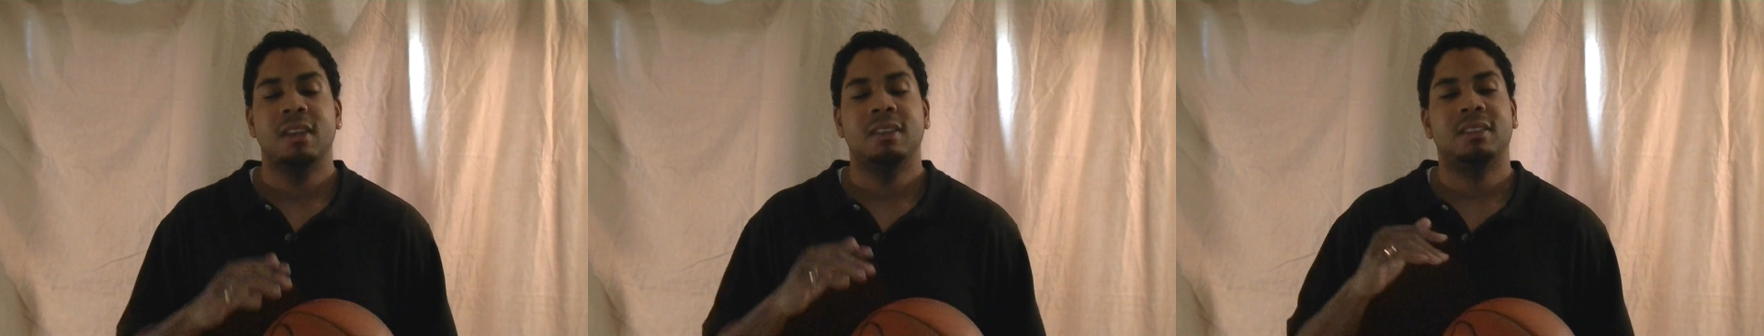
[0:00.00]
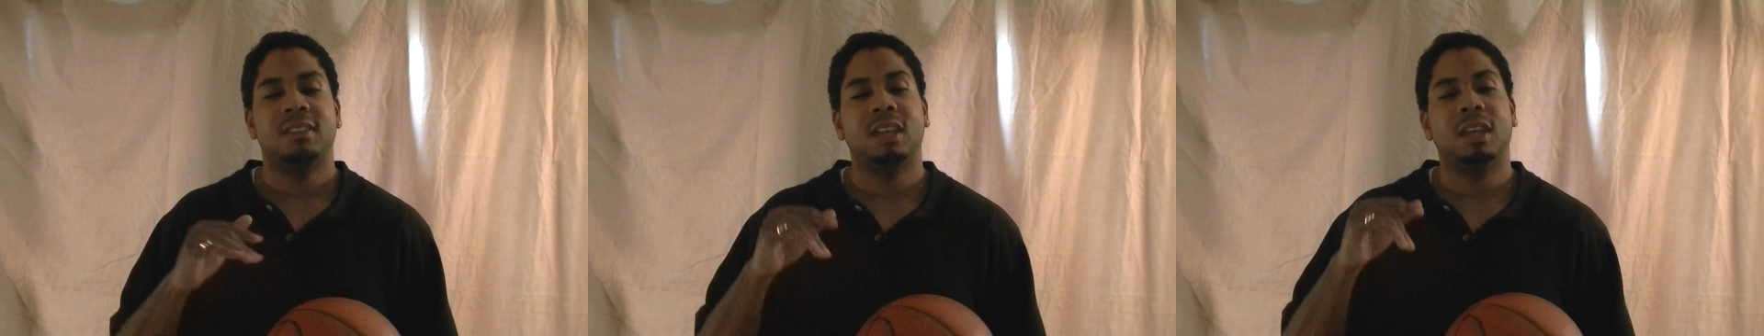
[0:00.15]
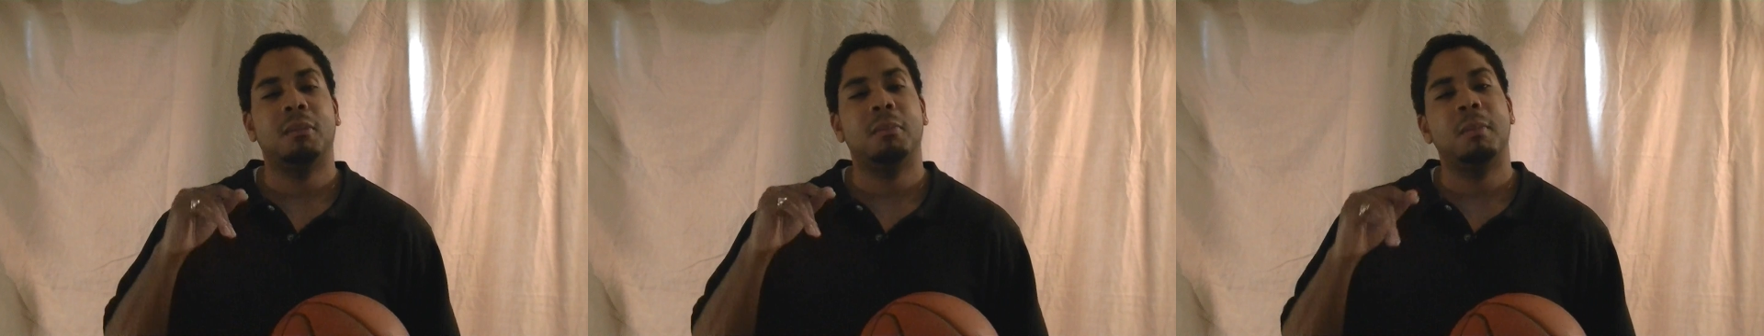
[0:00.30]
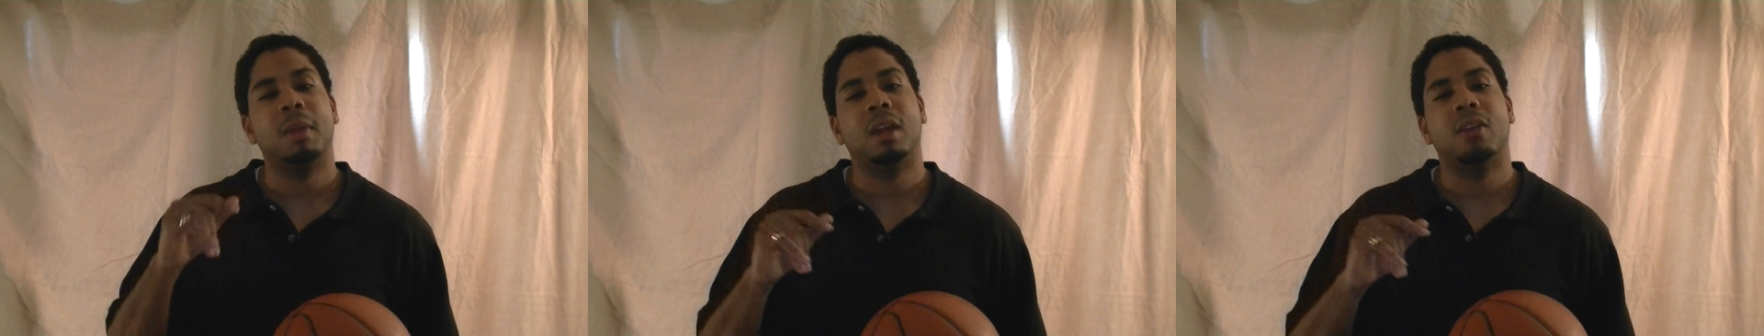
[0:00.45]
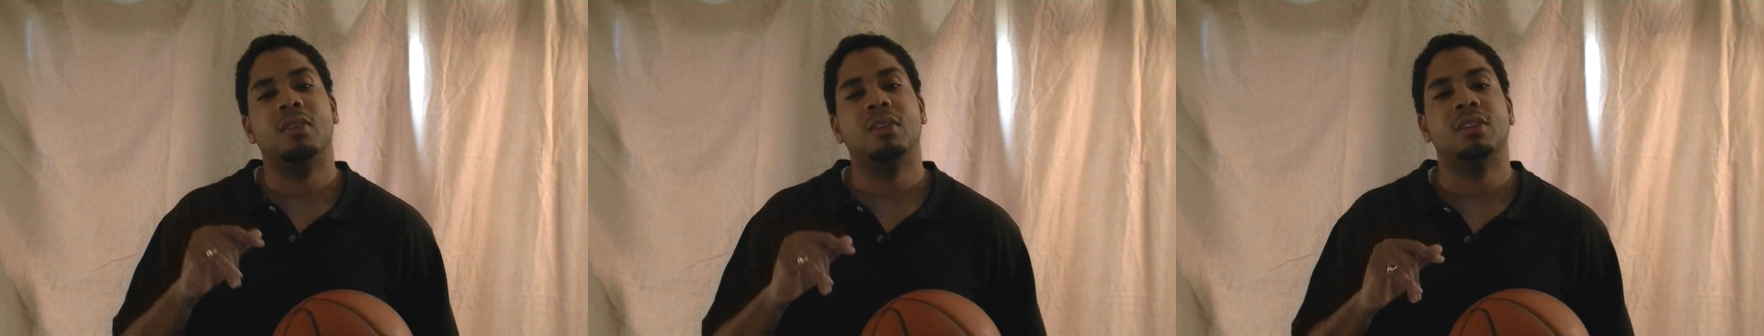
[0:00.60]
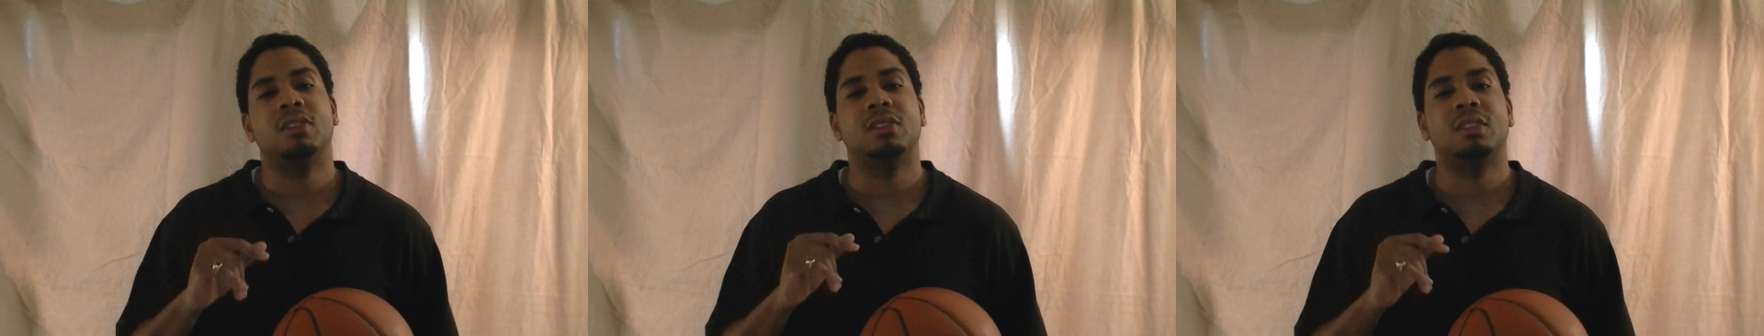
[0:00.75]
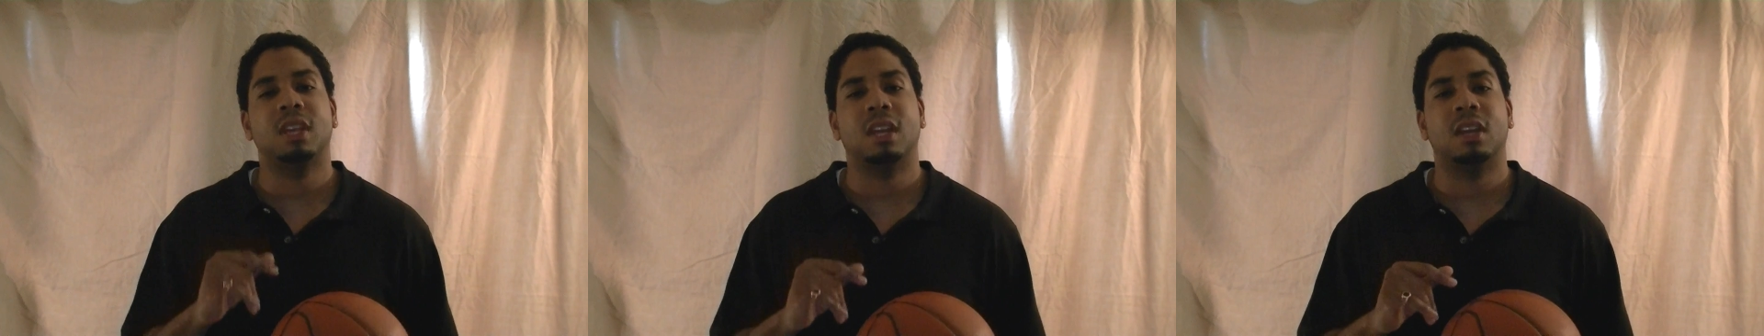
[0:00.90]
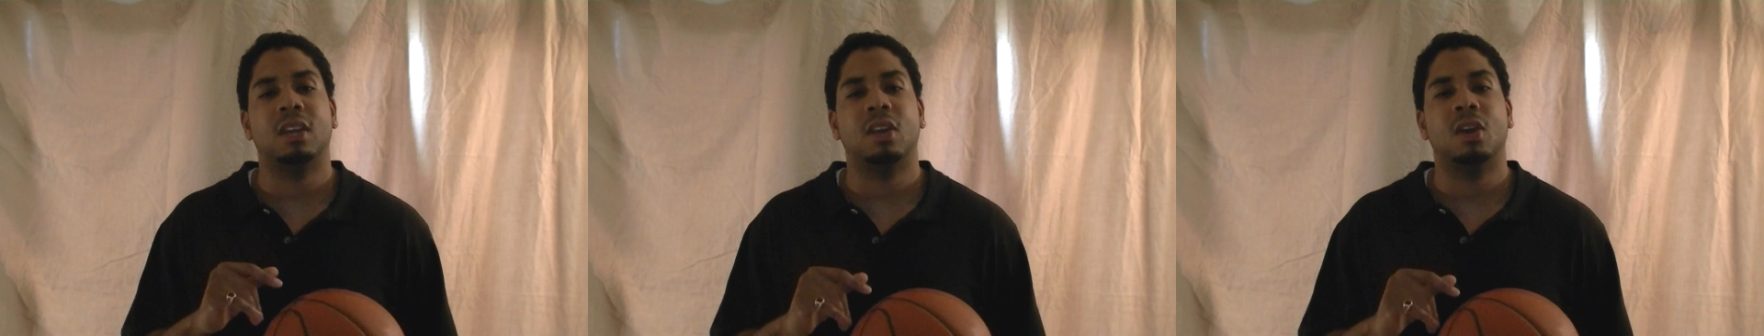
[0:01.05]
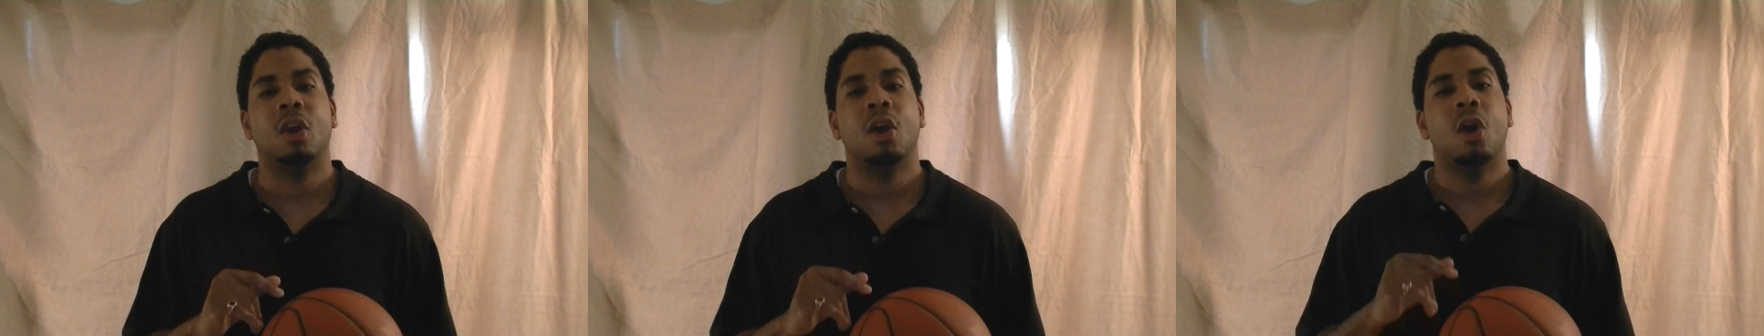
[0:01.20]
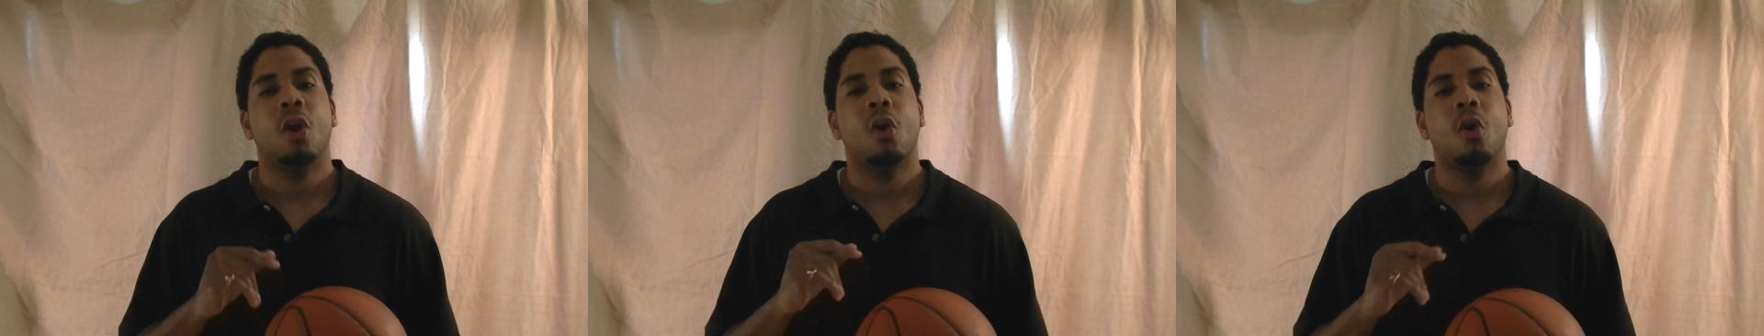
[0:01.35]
St. Mary's Center,